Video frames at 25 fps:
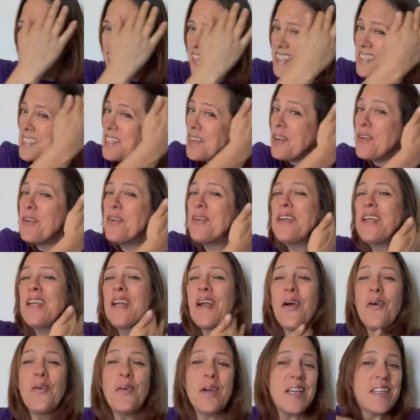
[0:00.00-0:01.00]
So
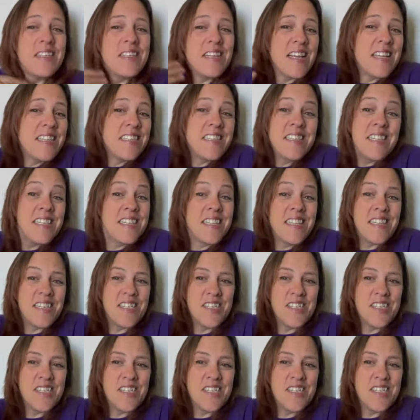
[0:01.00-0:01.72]
it did the